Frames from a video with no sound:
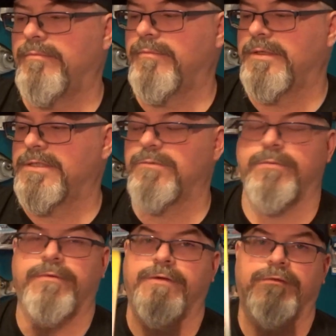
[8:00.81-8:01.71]
this is one
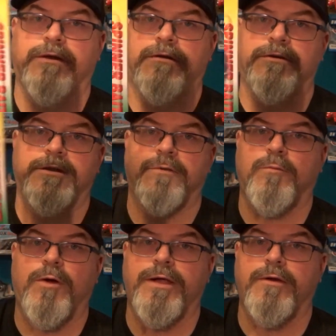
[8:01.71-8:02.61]
of my favorite colors, either
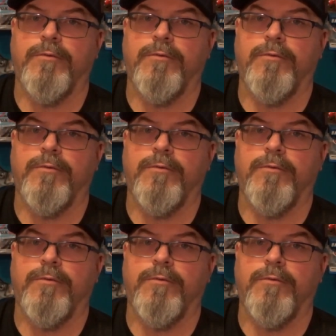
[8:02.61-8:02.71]
white